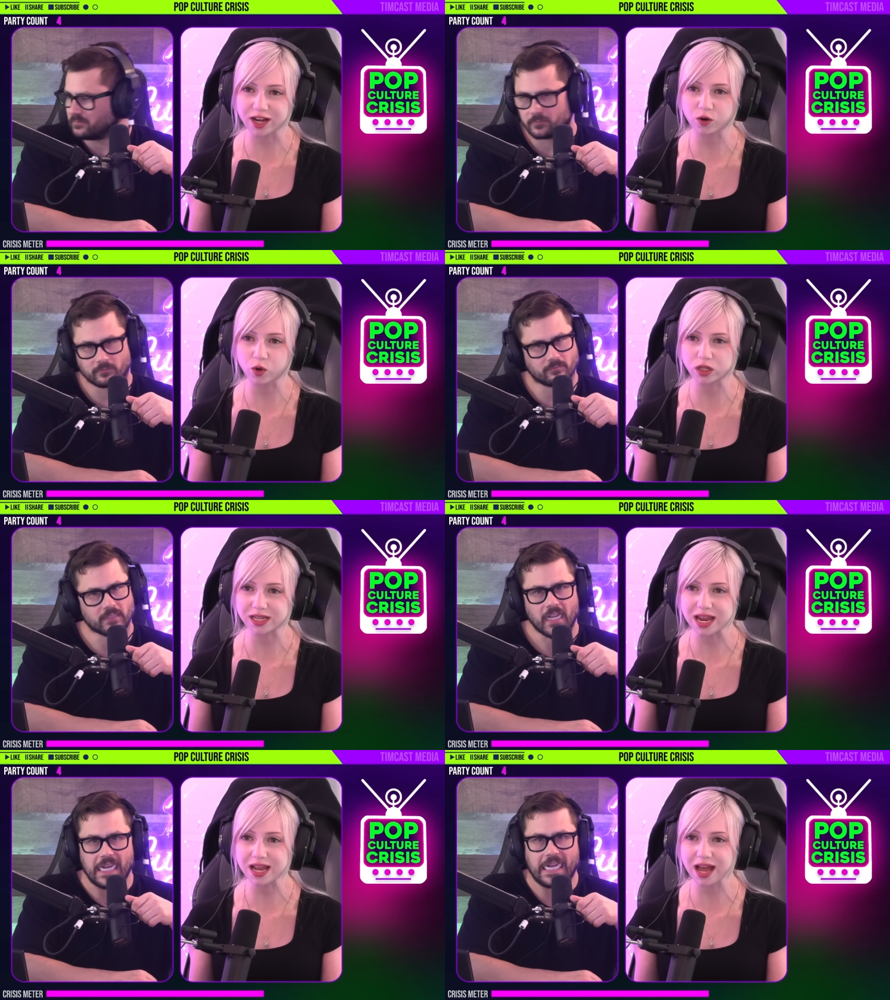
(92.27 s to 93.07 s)

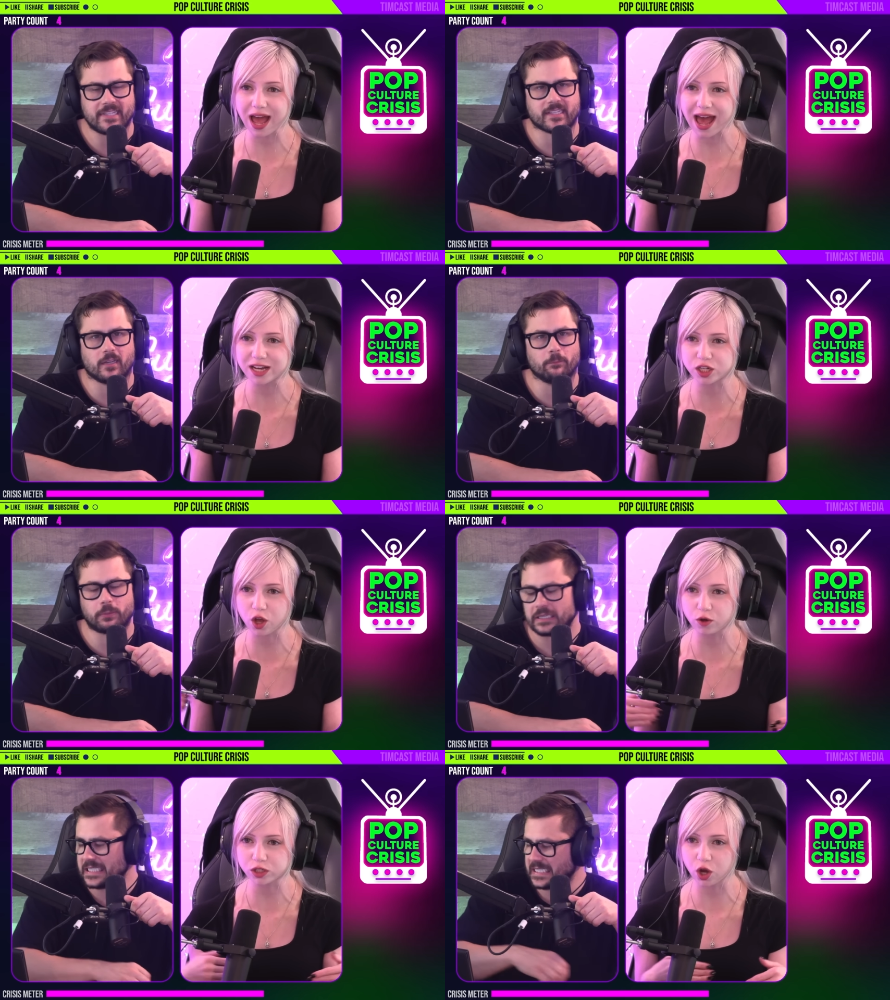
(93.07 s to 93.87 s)
Speaker 1: Ortega it's had to
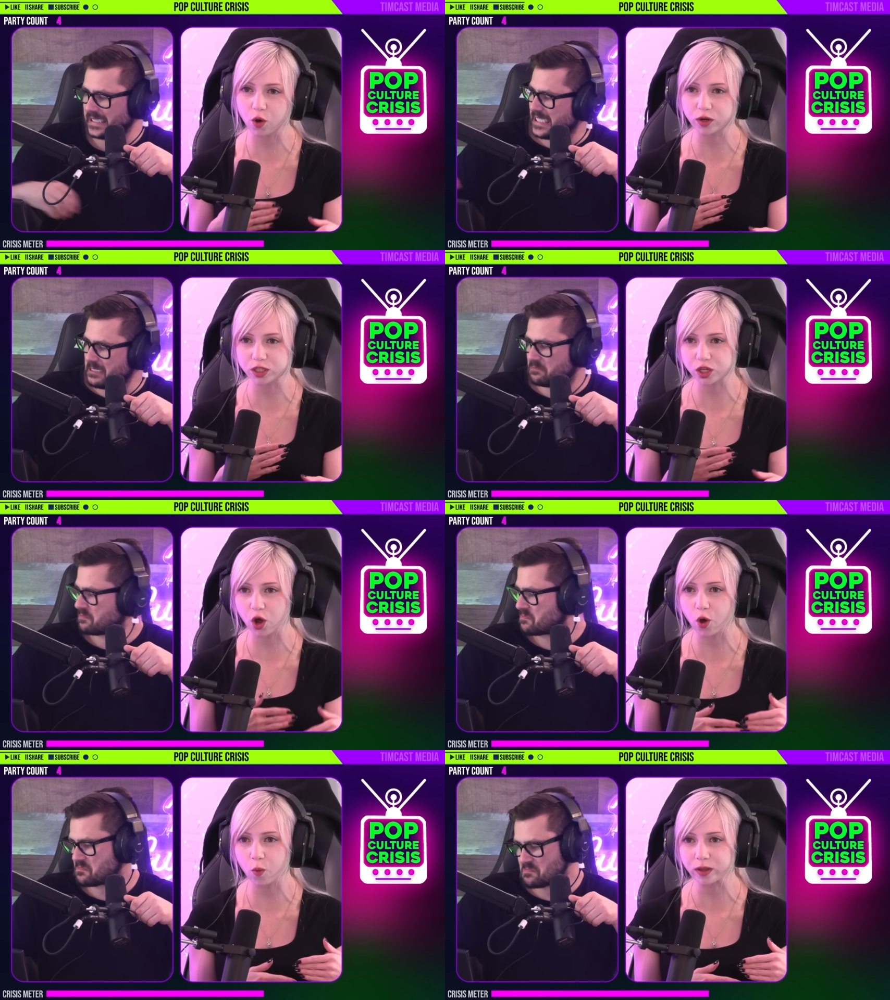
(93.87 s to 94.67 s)
go toe to
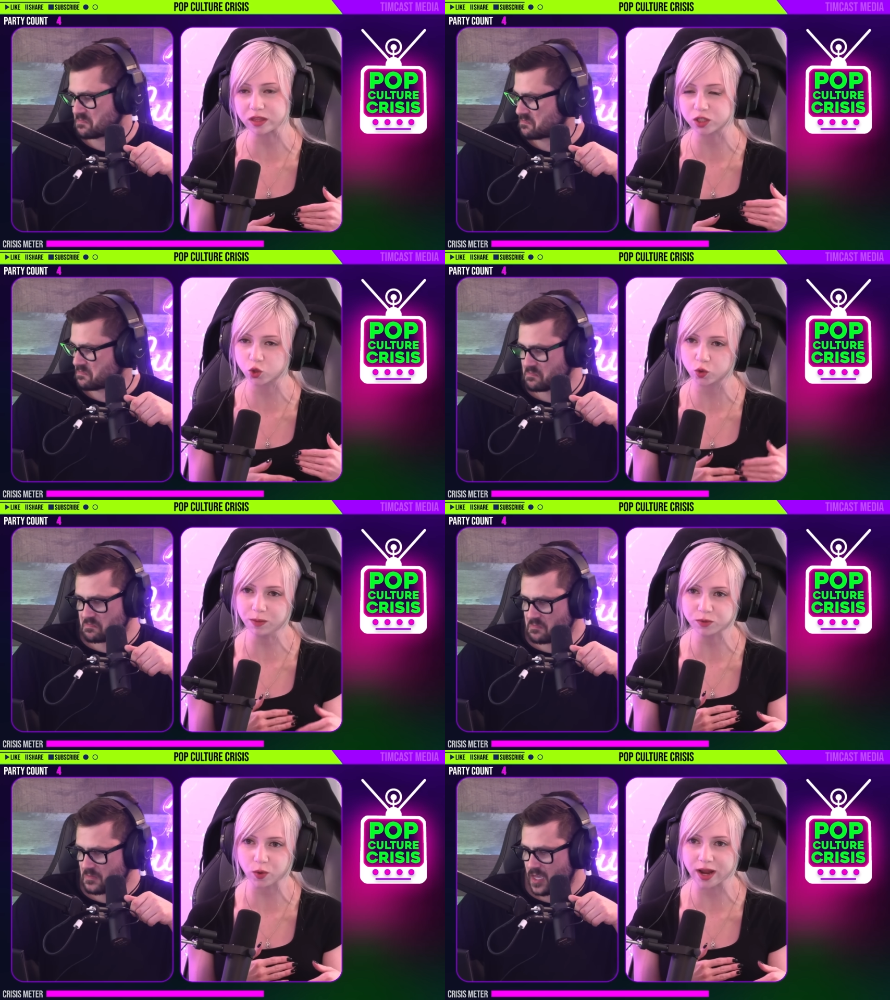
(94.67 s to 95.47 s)
toe with the
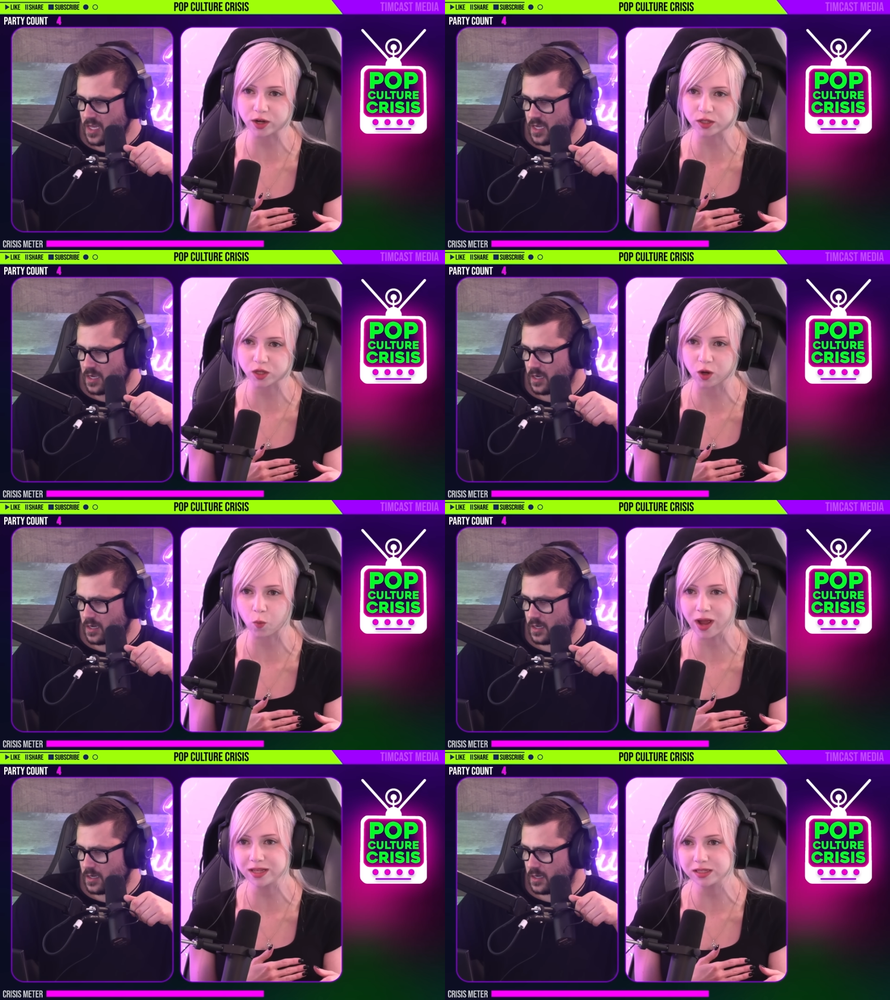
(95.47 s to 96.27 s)
script writers on
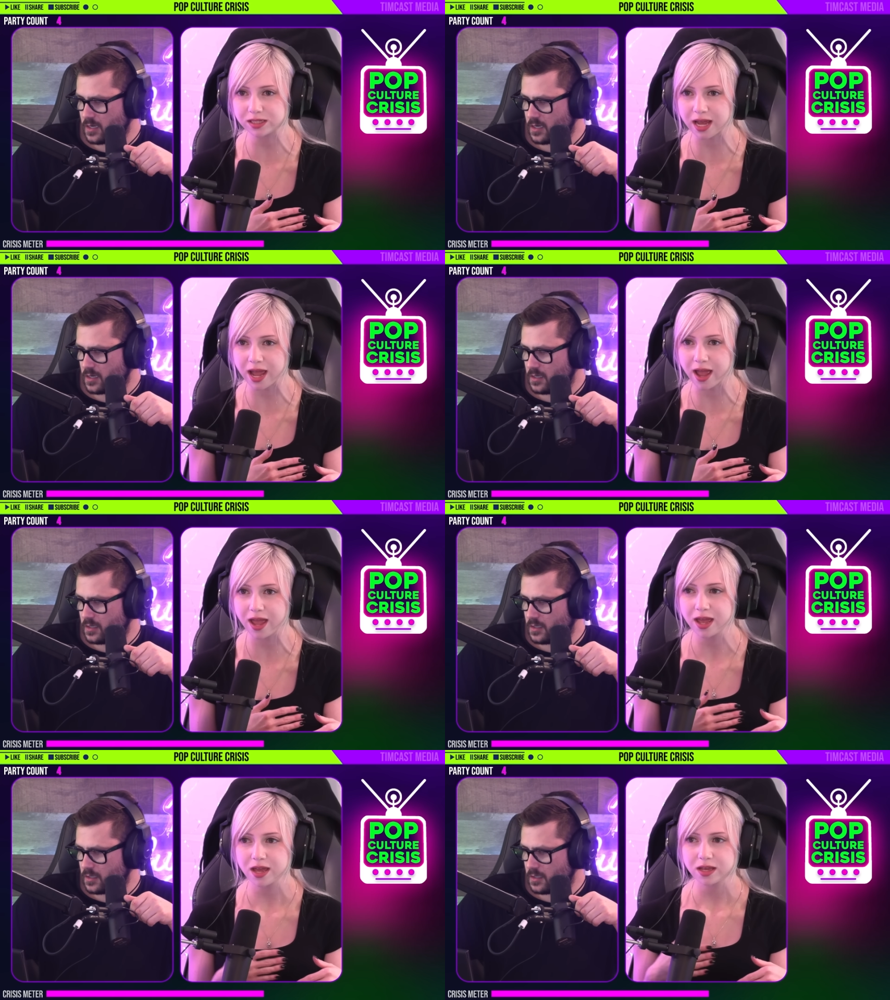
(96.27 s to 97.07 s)
Wednesday,
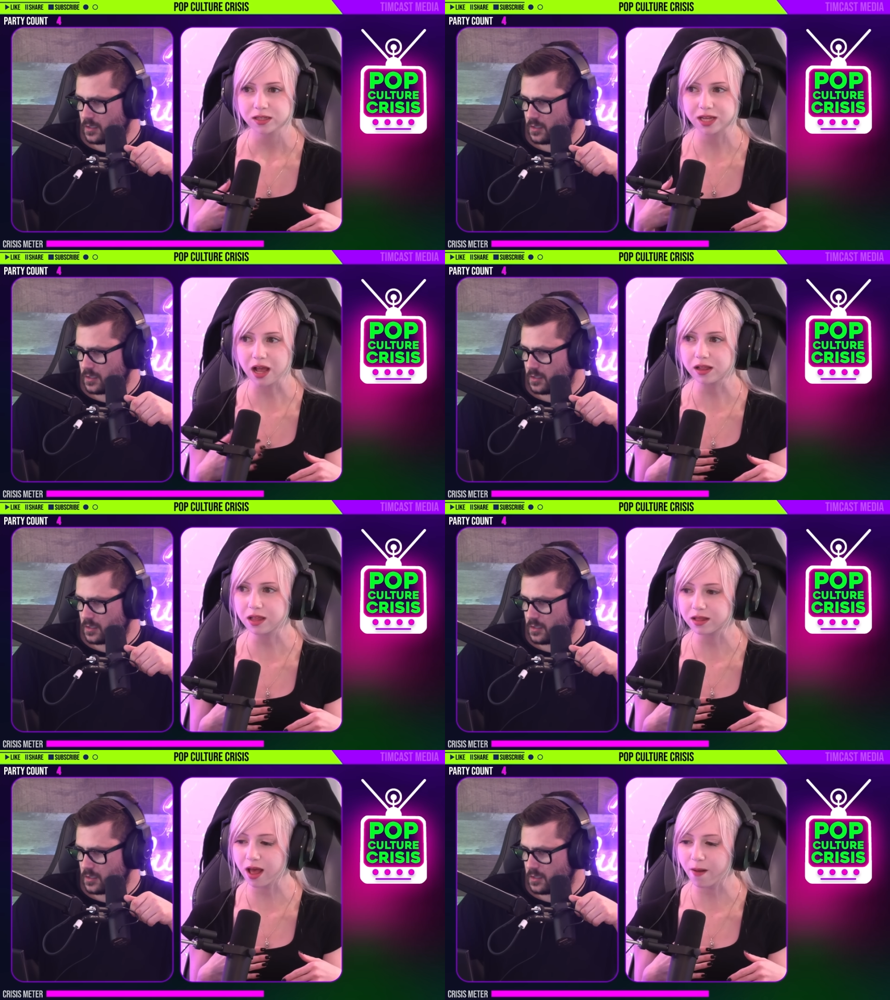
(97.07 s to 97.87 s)

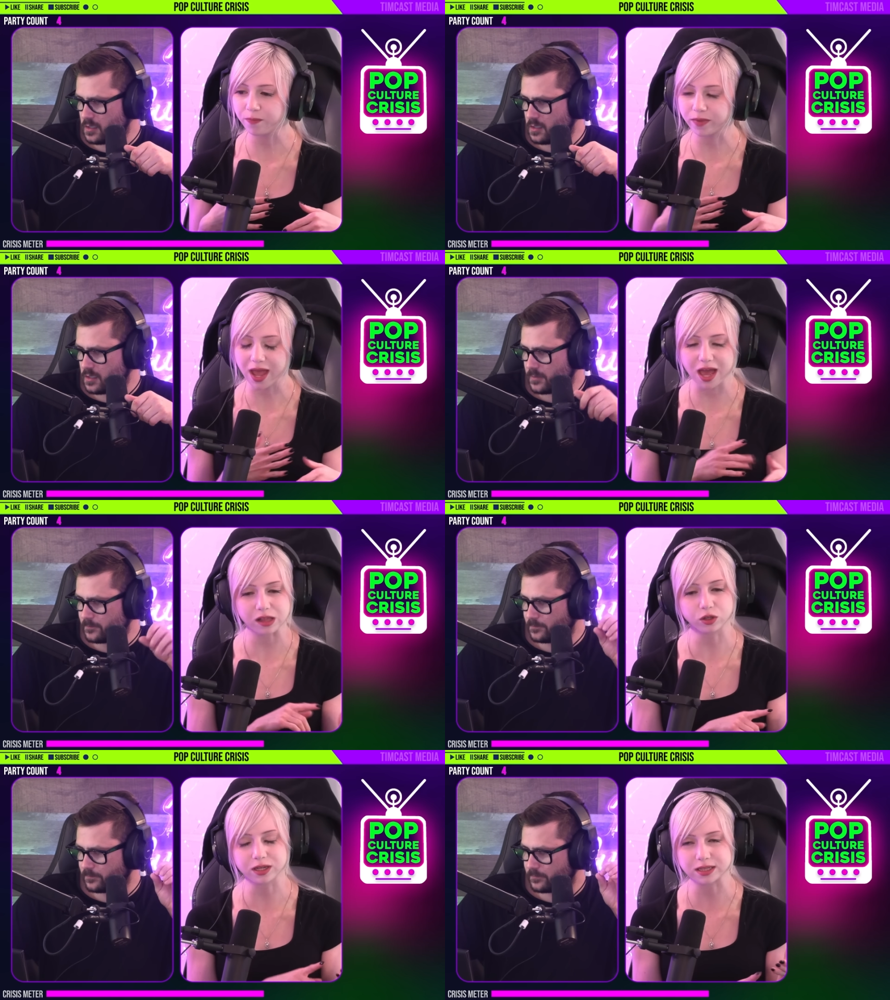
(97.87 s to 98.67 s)
telling them, "Hey,
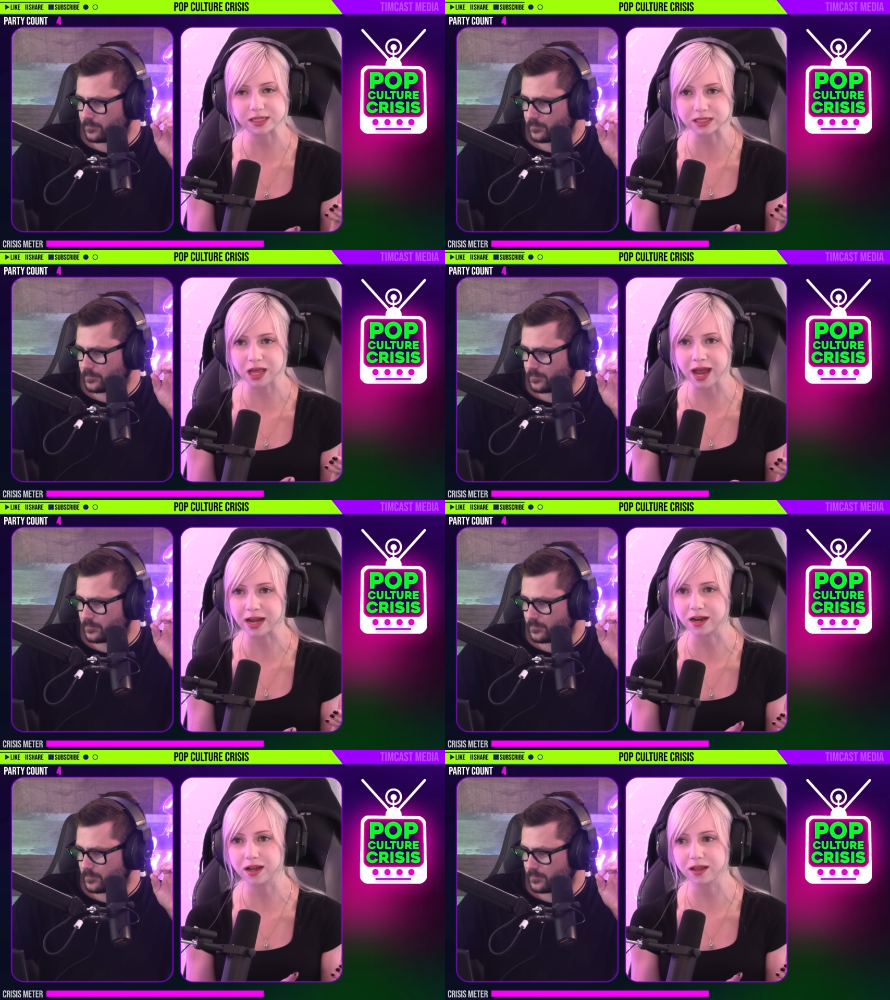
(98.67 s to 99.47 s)
look at this
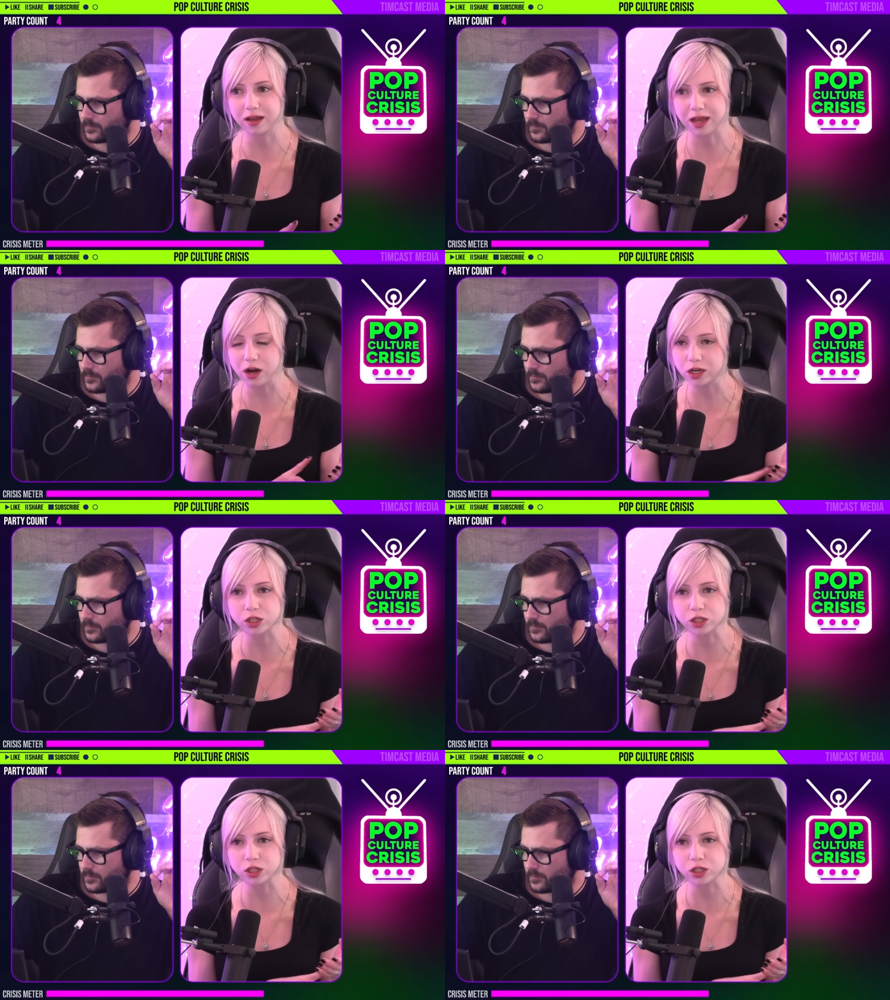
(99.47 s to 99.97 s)
line." A character